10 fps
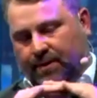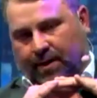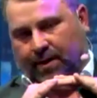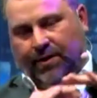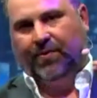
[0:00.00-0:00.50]

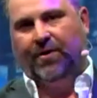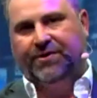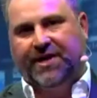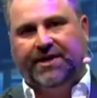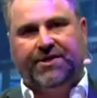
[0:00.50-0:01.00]
on the
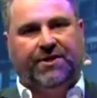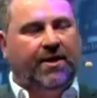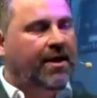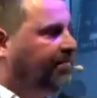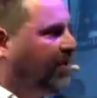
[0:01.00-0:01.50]
process,
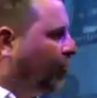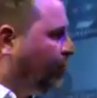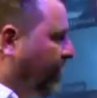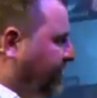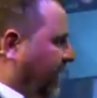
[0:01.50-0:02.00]
but
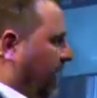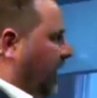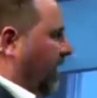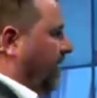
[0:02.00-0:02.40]
critically,